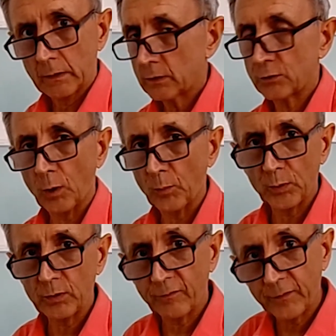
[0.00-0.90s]
You don't put
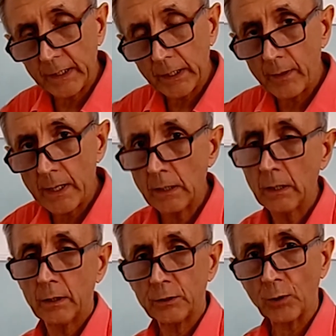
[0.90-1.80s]
your finger in,
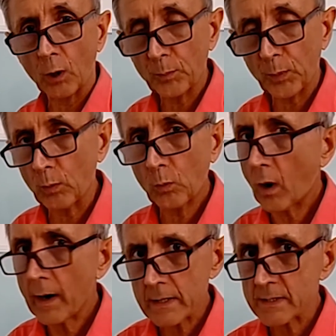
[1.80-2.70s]
you don't put
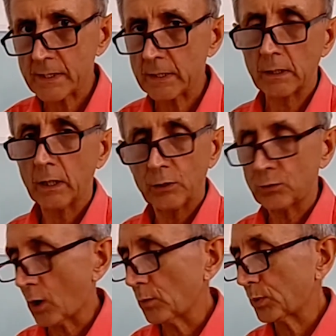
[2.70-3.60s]
wires in. You
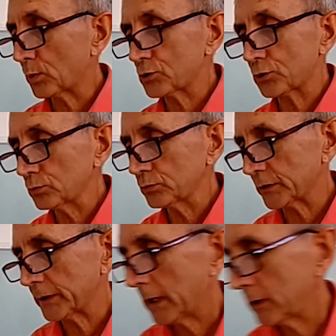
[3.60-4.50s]
don't put tools in. You